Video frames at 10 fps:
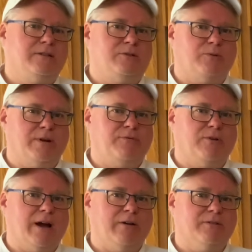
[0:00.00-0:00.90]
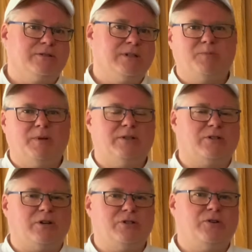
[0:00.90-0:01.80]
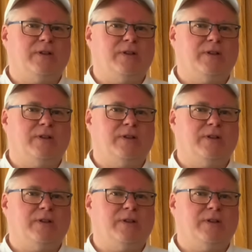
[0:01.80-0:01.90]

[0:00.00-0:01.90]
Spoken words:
to 24 hours. But as long as you're in